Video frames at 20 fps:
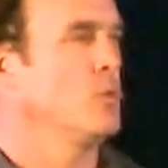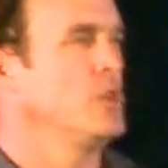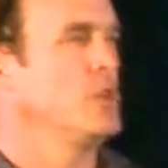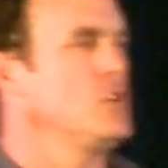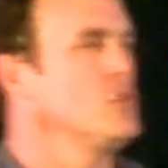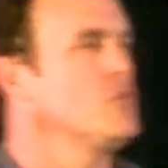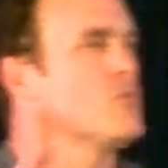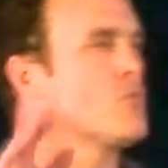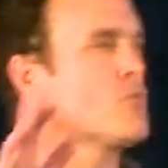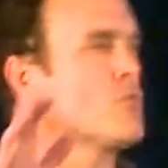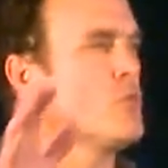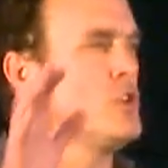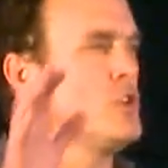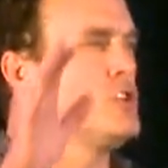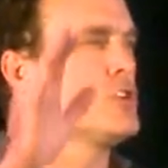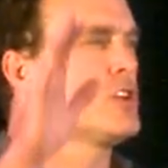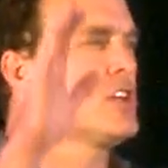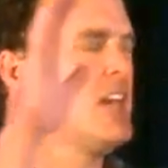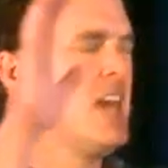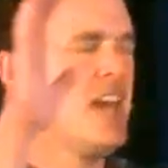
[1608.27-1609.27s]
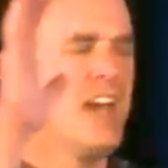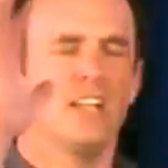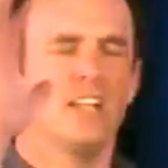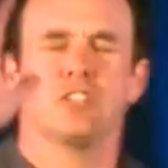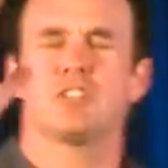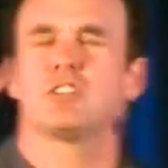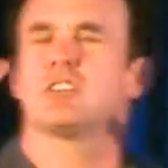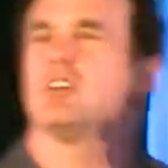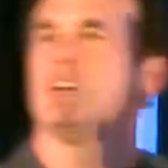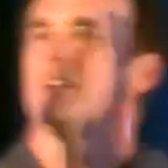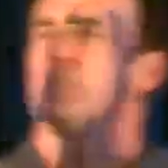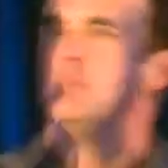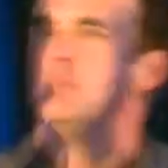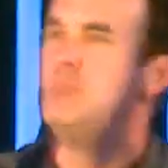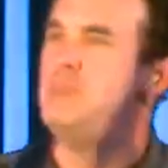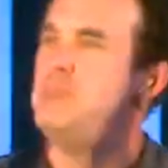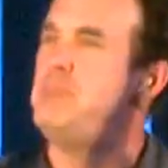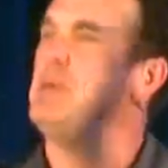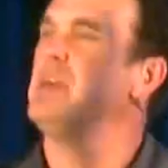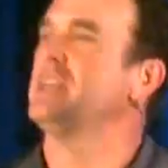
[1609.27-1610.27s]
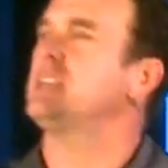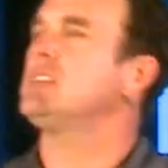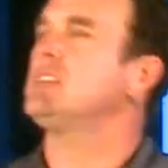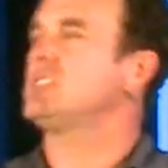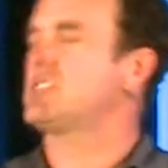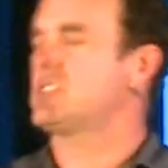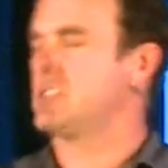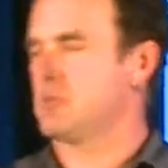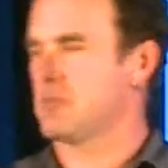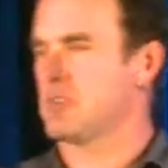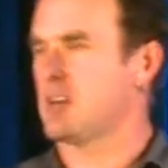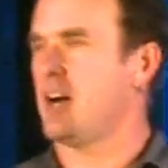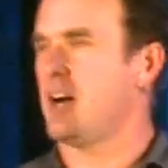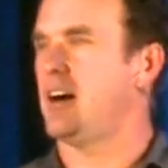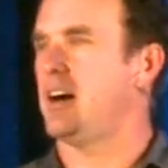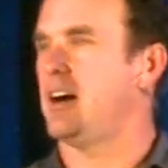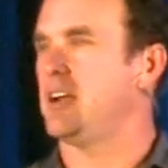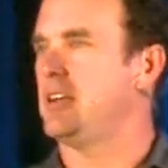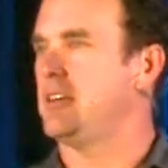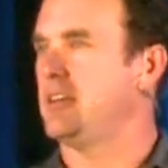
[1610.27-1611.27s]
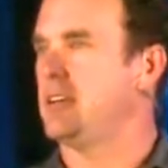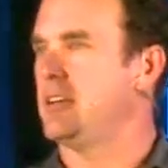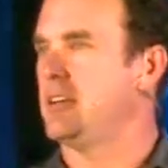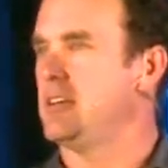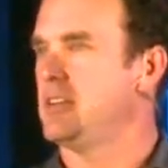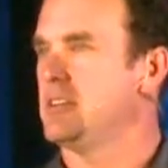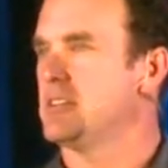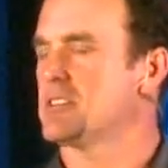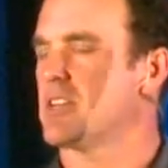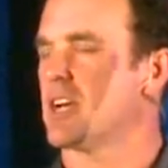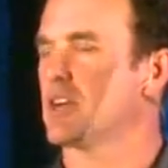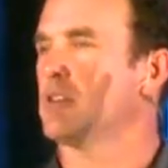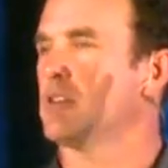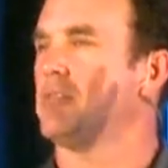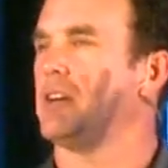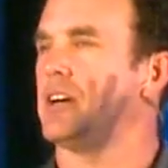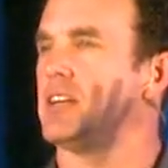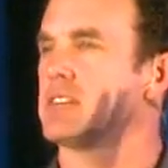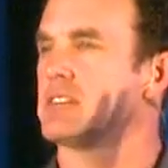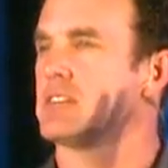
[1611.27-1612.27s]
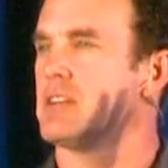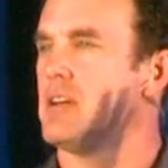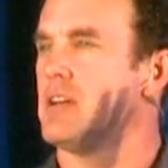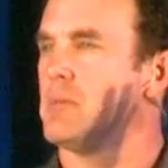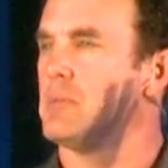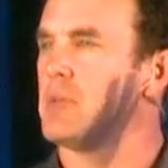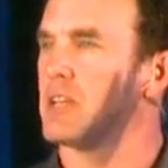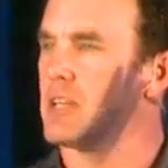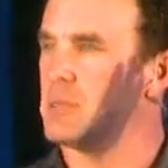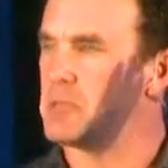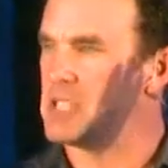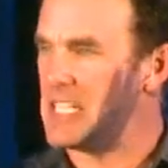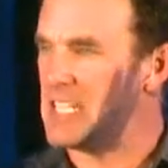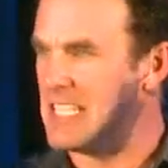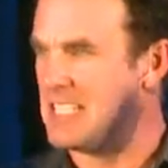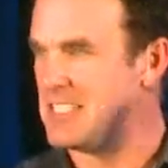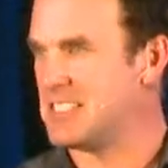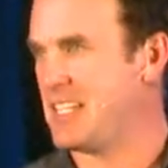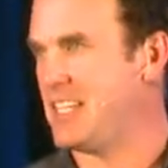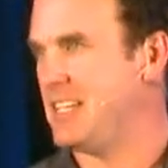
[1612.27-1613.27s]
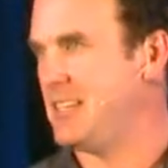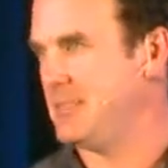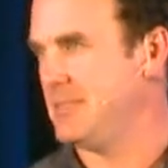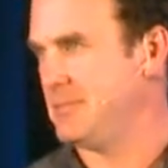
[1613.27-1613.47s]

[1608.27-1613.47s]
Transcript: when, you, when you catch the bigness of God, sacrifice becomes easy.